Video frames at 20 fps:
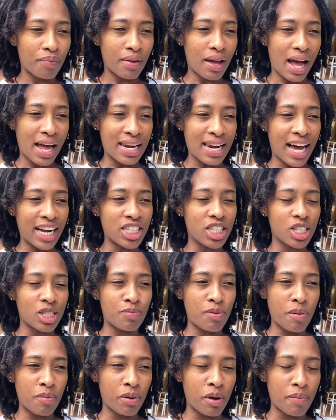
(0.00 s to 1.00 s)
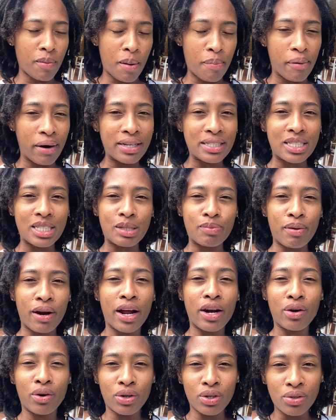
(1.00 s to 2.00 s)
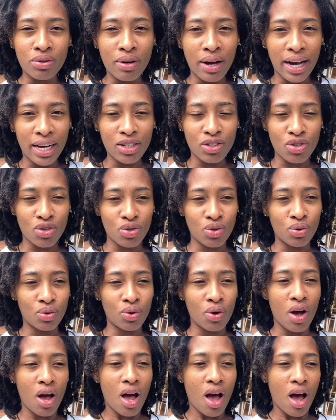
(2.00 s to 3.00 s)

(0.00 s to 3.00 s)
And not just people in my presence, but I know you guys too,